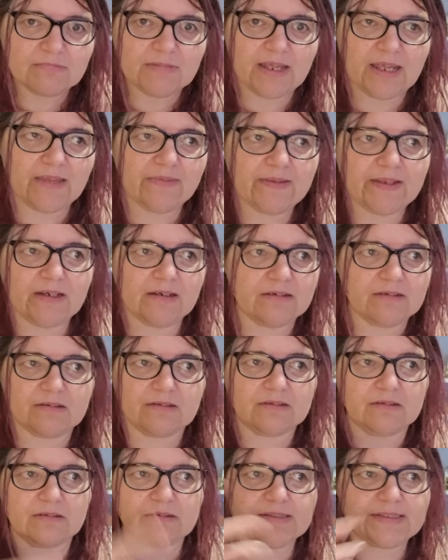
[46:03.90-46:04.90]
and then
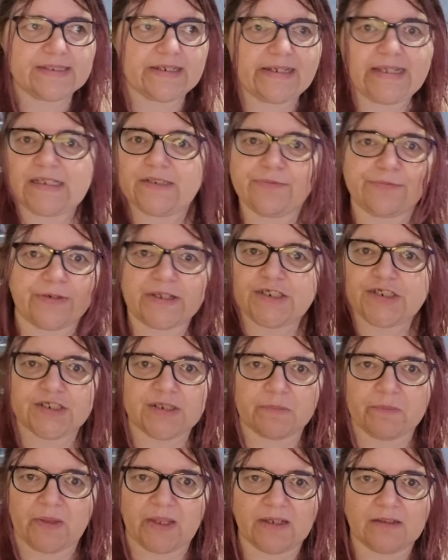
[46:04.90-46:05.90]
select free
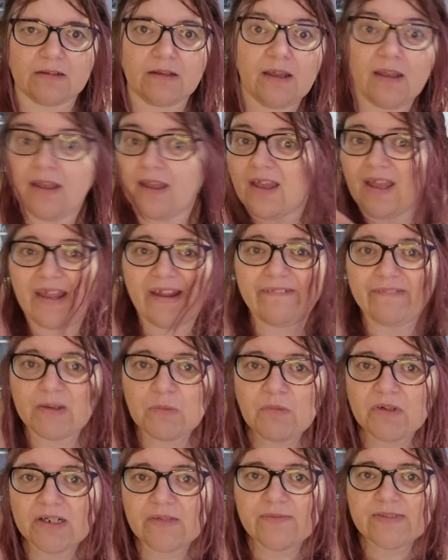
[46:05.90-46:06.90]
shipping. And
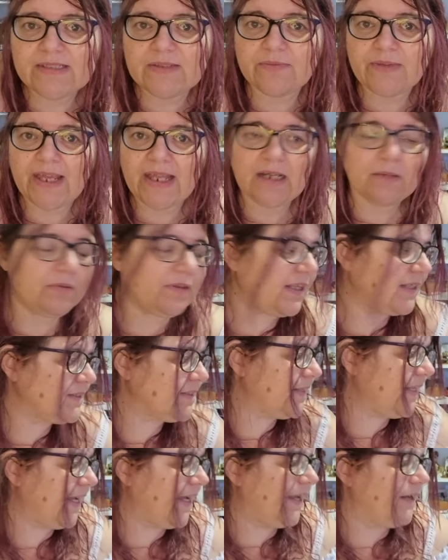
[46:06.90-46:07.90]
then whatever's available
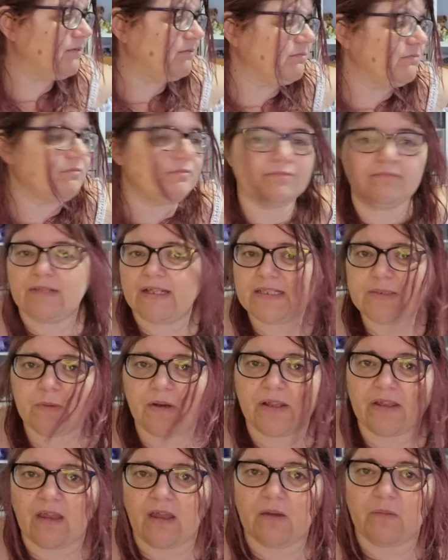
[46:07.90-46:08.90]
under that, that's
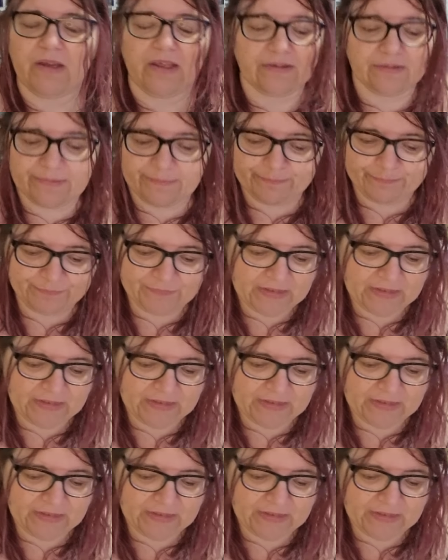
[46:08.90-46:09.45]
what I go with.